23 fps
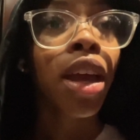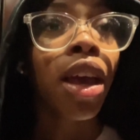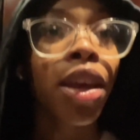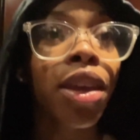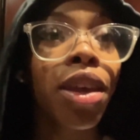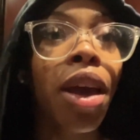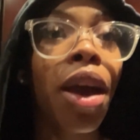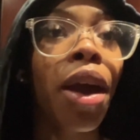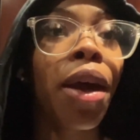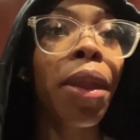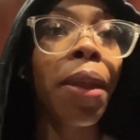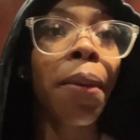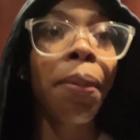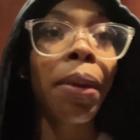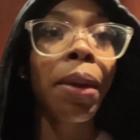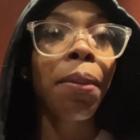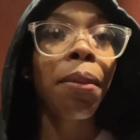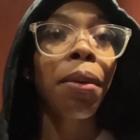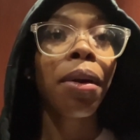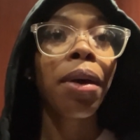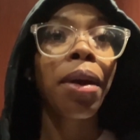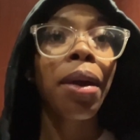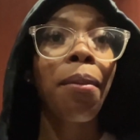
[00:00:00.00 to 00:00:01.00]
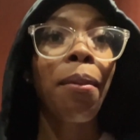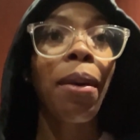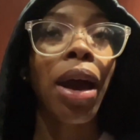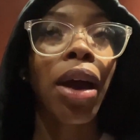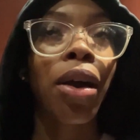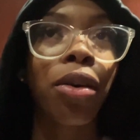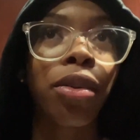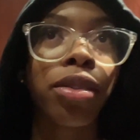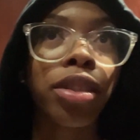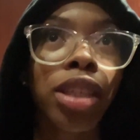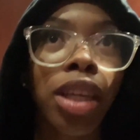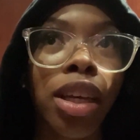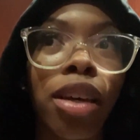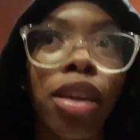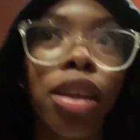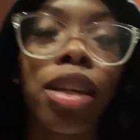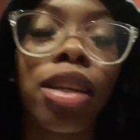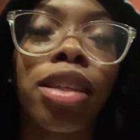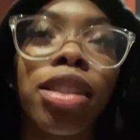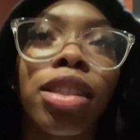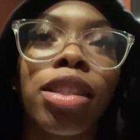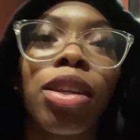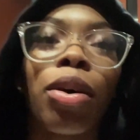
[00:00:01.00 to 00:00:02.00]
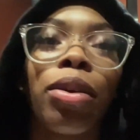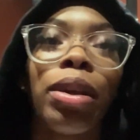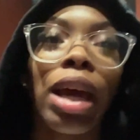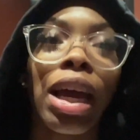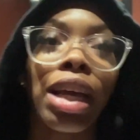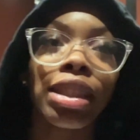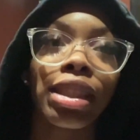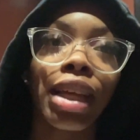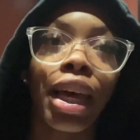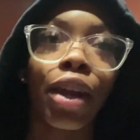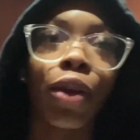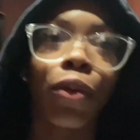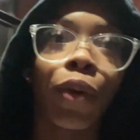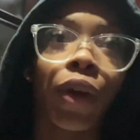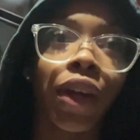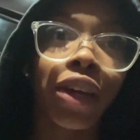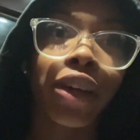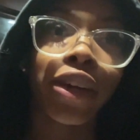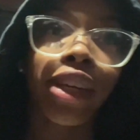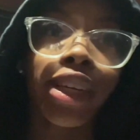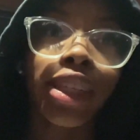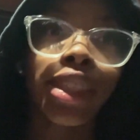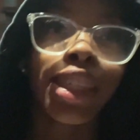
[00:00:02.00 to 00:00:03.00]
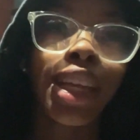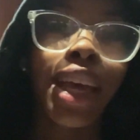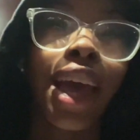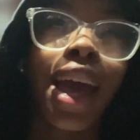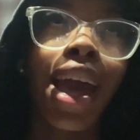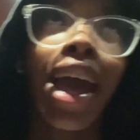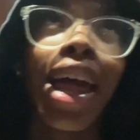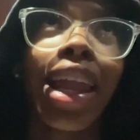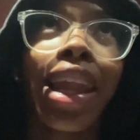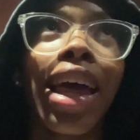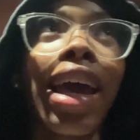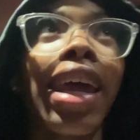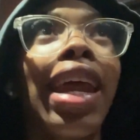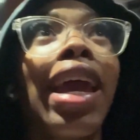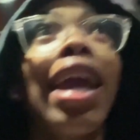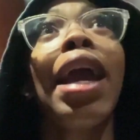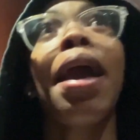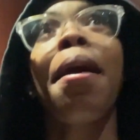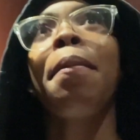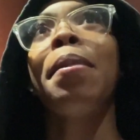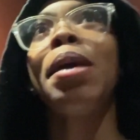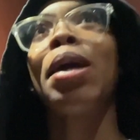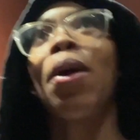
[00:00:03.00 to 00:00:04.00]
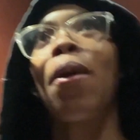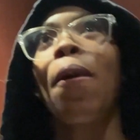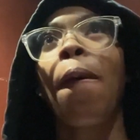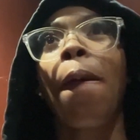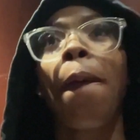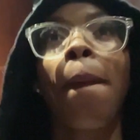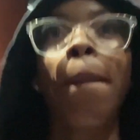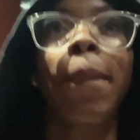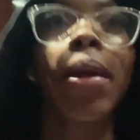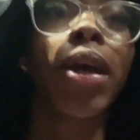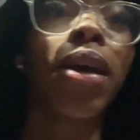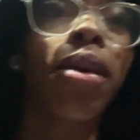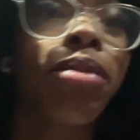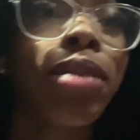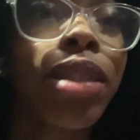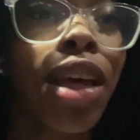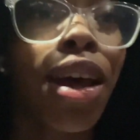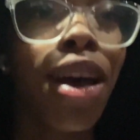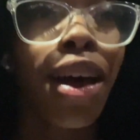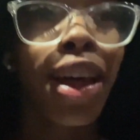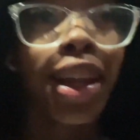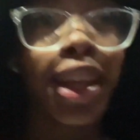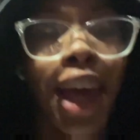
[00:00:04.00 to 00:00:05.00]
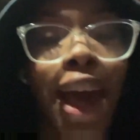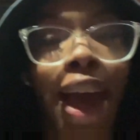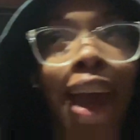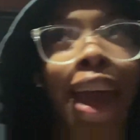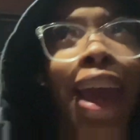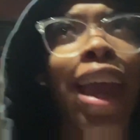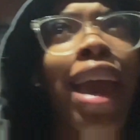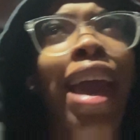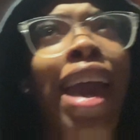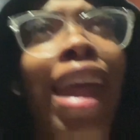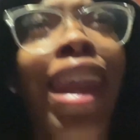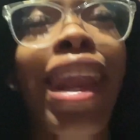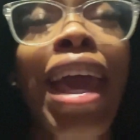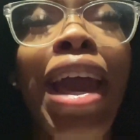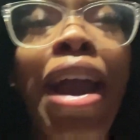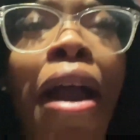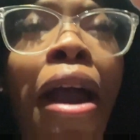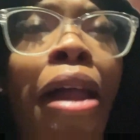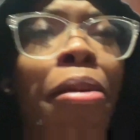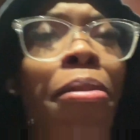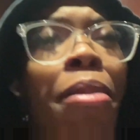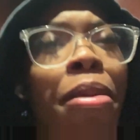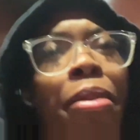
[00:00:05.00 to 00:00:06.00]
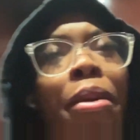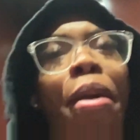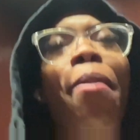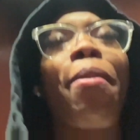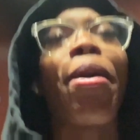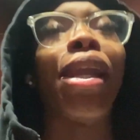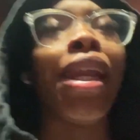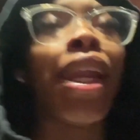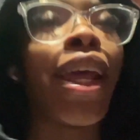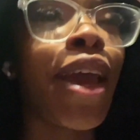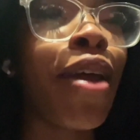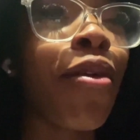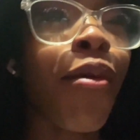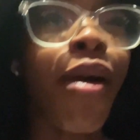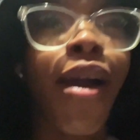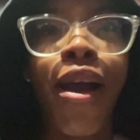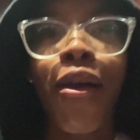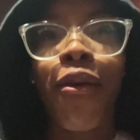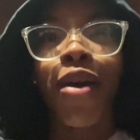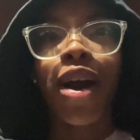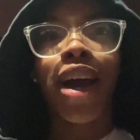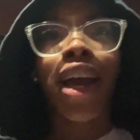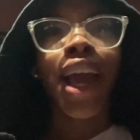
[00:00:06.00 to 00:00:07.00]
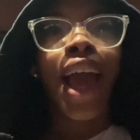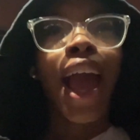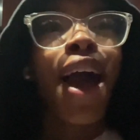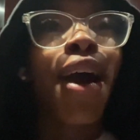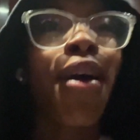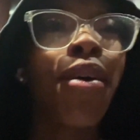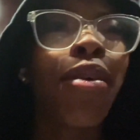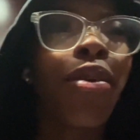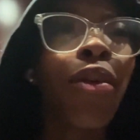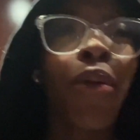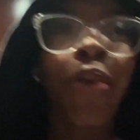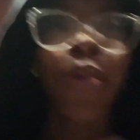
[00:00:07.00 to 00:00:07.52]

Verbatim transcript: Y'all, the people in my hotel is so nice. Like, the workers, like, they give me a whole pep talk. Like, they calling me by my name while I walk down or